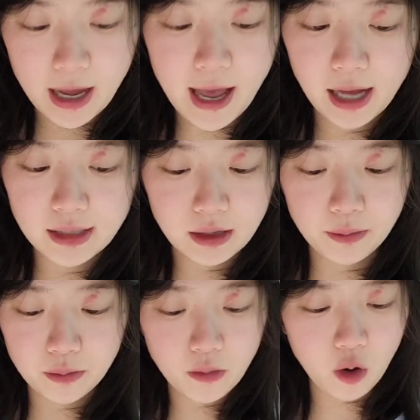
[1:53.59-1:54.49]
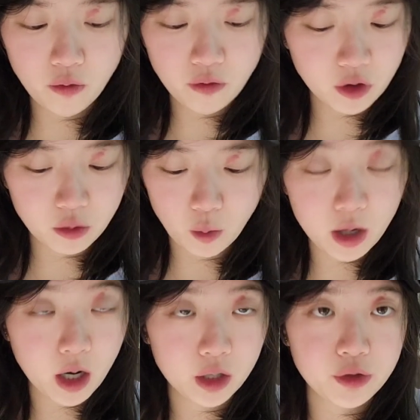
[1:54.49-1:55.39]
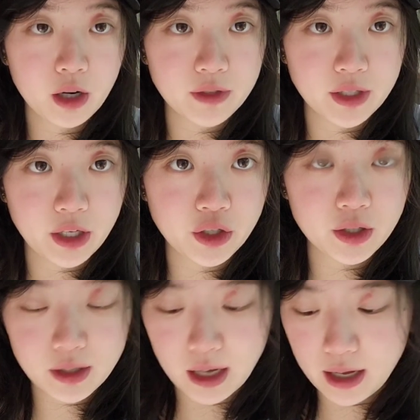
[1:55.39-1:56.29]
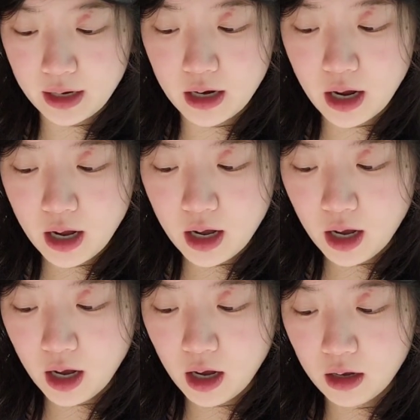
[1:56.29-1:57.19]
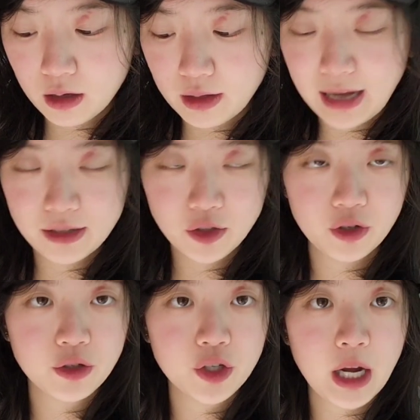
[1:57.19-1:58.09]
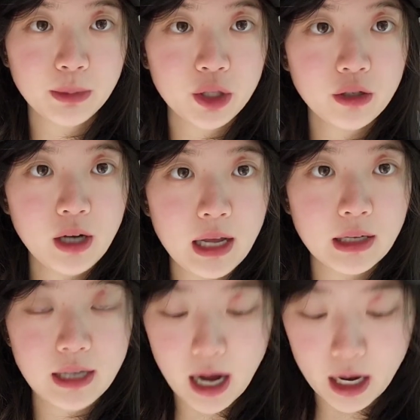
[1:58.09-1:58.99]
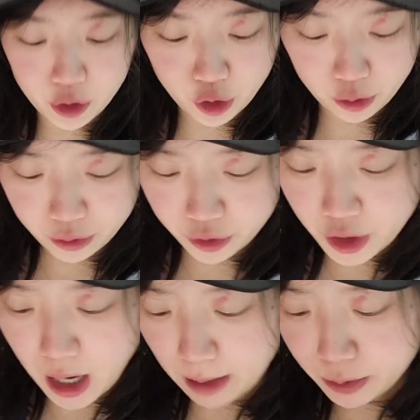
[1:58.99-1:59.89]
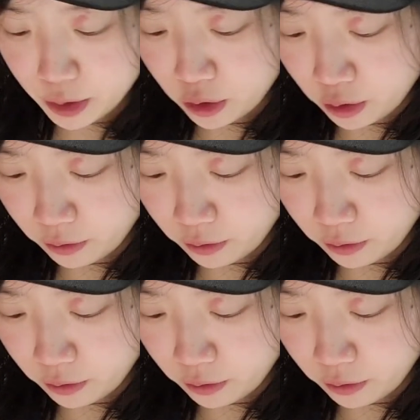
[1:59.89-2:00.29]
it has over 100 conversations in that certain chapter, and I chose chapter